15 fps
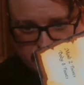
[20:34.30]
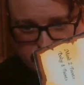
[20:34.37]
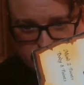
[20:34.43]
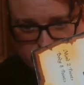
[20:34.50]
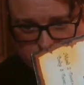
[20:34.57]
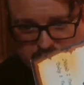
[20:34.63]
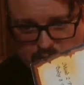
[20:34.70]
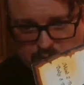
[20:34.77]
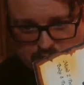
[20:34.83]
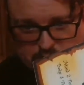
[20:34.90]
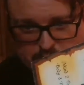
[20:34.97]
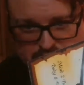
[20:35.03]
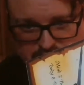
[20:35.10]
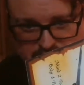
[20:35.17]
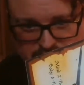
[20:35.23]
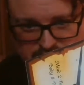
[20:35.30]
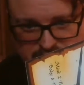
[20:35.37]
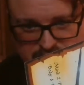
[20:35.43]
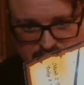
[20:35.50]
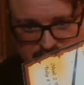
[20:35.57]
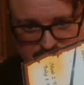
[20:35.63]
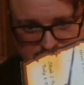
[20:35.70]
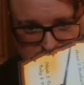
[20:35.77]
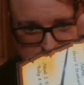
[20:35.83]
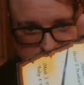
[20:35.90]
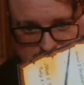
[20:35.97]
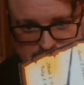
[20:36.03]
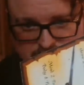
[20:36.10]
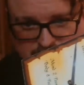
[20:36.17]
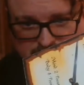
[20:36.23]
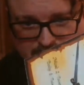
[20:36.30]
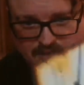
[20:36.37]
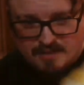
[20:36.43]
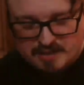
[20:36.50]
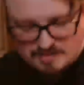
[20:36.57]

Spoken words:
from where we've been leaning on